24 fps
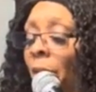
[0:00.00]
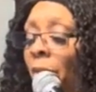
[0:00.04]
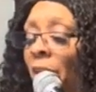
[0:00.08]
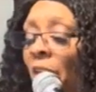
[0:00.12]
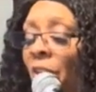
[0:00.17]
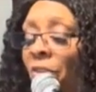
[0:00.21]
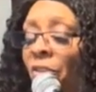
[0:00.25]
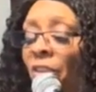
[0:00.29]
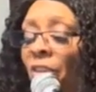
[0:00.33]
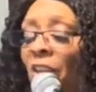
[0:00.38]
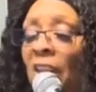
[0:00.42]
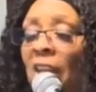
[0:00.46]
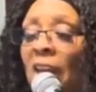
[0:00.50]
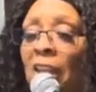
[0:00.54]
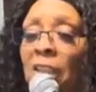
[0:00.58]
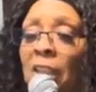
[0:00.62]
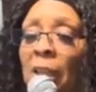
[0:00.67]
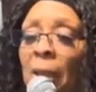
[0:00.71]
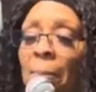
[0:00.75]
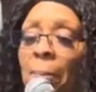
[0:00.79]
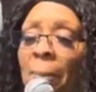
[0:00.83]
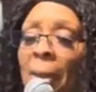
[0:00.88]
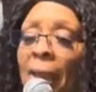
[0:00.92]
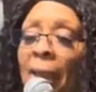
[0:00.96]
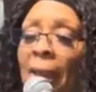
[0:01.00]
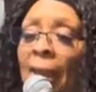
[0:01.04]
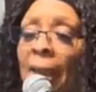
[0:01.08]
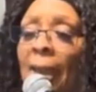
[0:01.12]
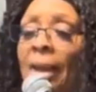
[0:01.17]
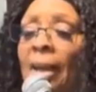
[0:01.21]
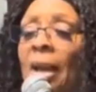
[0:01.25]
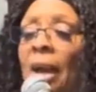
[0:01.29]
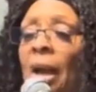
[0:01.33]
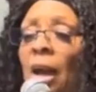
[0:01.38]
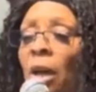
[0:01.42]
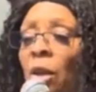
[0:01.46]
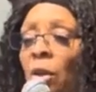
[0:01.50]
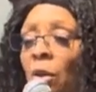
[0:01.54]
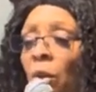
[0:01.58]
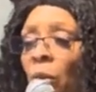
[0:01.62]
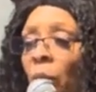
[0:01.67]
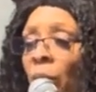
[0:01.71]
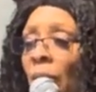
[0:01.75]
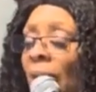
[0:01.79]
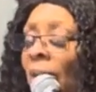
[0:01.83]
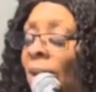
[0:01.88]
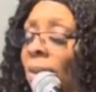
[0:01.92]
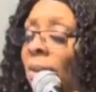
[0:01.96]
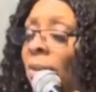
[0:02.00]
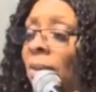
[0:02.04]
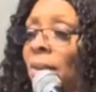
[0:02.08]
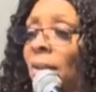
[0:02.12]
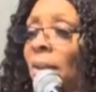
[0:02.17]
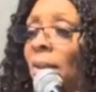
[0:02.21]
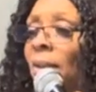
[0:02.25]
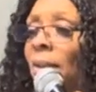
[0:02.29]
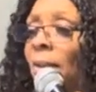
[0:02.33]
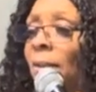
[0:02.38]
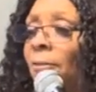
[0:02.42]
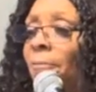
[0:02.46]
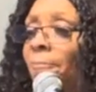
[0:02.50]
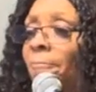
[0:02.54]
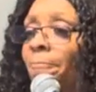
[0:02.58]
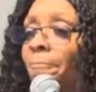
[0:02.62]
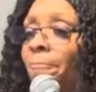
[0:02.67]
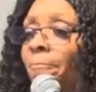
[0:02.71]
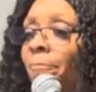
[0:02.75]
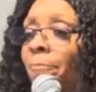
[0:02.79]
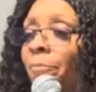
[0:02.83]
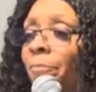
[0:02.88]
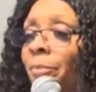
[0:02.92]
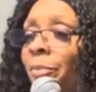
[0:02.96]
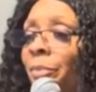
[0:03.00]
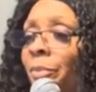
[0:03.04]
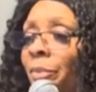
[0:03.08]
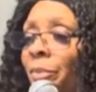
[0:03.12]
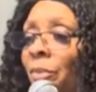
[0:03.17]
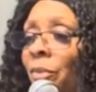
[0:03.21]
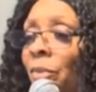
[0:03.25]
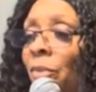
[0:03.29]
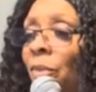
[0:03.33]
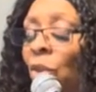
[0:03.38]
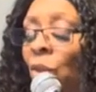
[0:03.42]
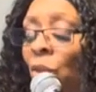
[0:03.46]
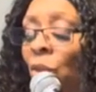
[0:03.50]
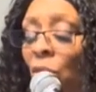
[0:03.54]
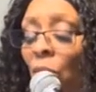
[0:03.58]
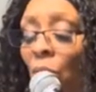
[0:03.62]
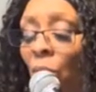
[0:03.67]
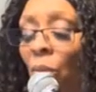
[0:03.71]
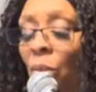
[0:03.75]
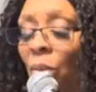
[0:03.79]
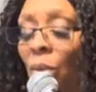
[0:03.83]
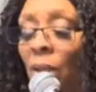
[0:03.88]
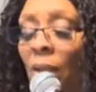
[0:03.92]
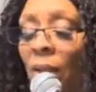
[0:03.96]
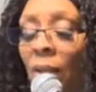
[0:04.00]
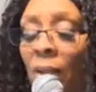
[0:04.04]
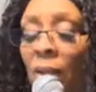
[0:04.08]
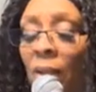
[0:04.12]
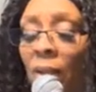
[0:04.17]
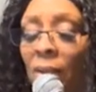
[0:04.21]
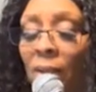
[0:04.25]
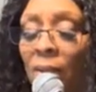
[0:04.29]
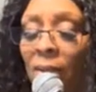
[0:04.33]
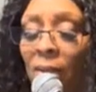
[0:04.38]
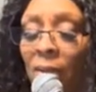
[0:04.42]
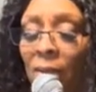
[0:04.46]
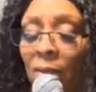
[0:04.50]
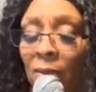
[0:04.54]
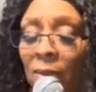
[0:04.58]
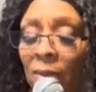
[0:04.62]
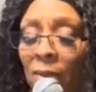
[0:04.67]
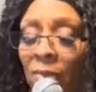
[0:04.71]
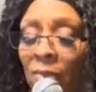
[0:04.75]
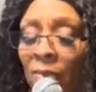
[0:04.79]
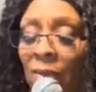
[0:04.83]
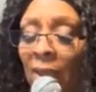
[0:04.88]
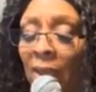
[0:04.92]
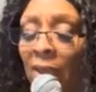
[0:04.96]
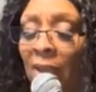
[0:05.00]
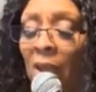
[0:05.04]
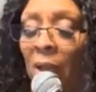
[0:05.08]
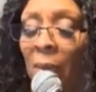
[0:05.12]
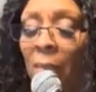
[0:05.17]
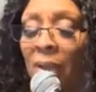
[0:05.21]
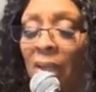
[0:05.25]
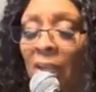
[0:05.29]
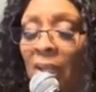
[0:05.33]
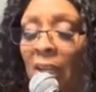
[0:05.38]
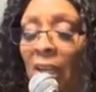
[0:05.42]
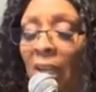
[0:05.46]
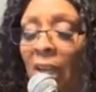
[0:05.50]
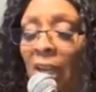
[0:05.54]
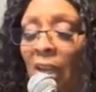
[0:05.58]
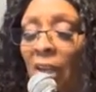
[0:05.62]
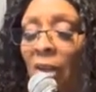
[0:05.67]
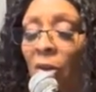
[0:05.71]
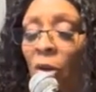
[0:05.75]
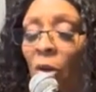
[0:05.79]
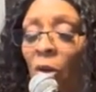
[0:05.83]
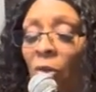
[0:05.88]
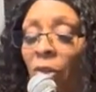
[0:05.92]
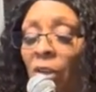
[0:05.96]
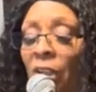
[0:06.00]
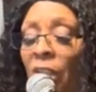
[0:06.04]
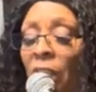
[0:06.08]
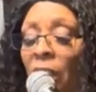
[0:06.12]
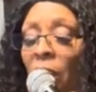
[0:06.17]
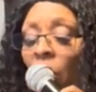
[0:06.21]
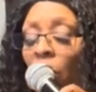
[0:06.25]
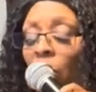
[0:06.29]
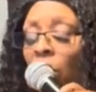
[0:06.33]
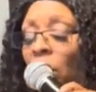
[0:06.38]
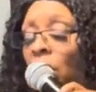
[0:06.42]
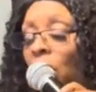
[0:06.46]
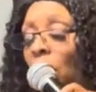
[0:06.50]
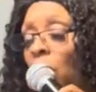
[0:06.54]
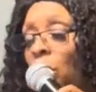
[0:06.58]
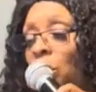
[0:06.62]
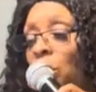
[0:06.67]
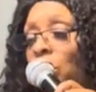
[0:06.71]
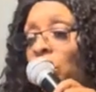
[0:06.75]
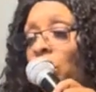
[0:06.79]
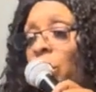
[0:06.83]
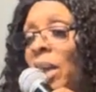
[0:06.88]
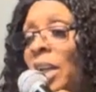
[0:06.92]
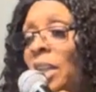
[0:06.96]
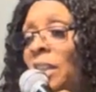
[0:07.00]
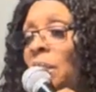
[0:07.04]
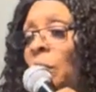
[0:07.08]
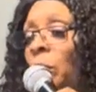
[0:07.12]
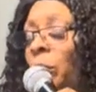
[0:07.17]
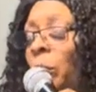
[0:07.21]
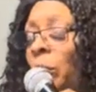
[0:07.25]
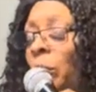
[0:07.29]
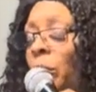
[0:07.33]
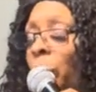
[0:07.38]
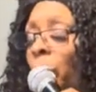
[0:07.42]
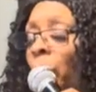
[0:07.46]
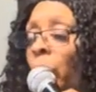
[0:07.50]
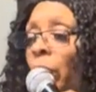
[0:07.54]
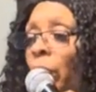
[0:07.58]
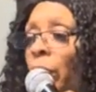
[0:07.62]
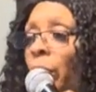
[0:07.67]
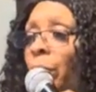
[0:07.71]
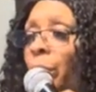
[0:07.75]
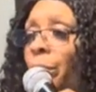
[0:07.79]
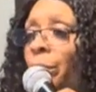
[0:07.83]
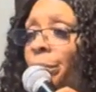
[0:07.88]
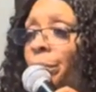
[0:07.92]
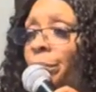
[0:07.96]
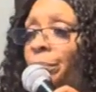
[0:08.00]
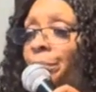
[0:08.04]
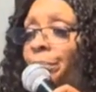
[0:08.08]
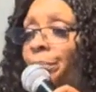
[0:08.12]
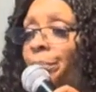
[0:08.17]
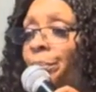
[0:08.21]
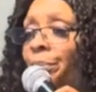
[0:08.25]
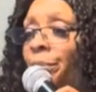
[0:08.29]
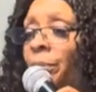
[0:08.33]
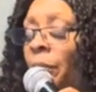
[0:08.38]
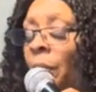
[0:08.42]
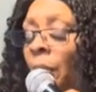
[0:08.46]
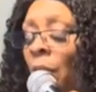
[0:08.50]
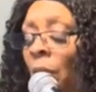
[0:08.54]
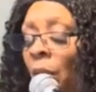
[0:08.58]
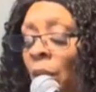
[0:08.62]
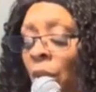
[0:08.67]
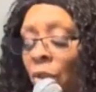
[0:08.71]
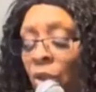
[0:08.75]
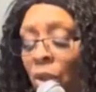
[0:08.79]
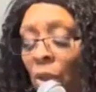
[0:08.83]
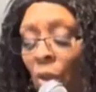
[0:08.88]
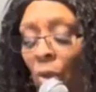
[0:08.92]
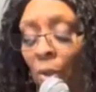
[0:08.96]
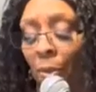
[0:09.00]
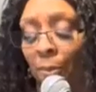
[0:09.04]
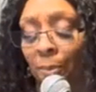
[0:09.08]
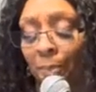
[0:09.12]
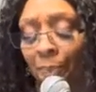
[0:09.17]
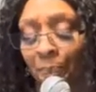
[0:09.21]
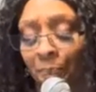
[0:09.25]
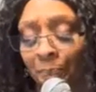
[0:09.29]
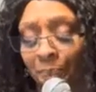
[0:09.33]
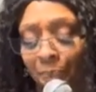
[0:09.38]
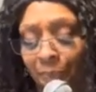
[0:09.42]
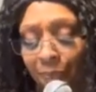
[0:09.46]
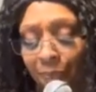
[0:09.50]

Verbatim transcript: They feel like they paying God on Easter. Mm-hmm. You know, they come in here and hopefully the Holy Ghost will rest them with the word. So